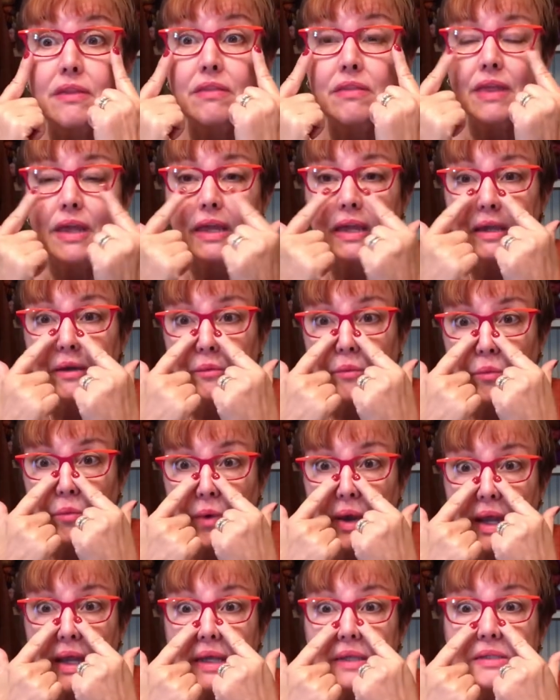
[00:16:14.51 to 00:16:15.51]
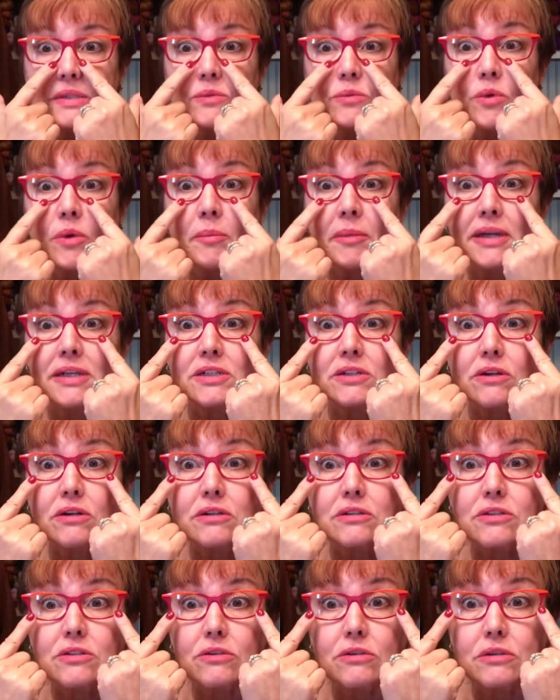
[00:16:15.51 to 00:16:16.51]
They hit right where my dark
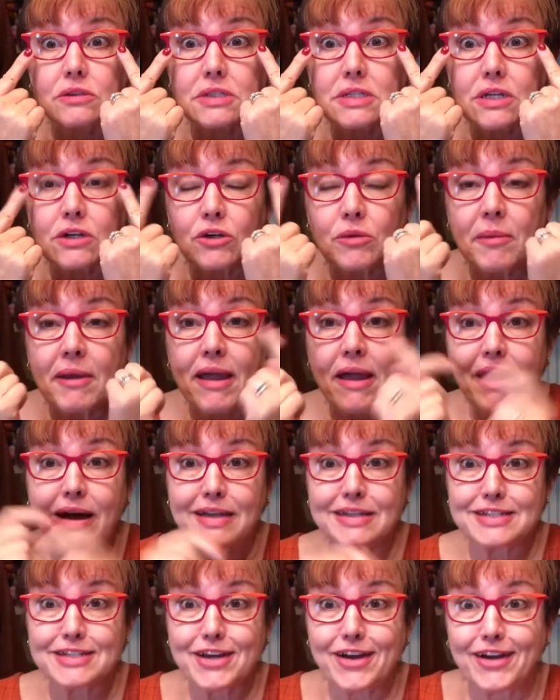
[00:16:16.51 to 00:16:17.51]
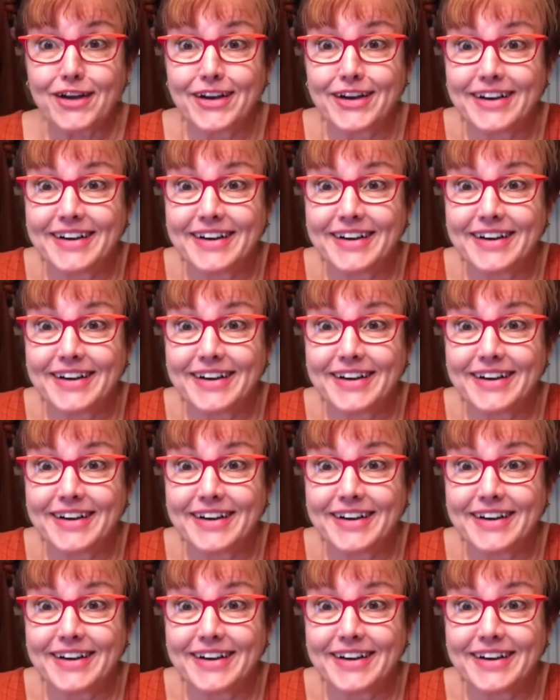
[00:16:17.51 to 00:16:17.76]
circles under my eyes are.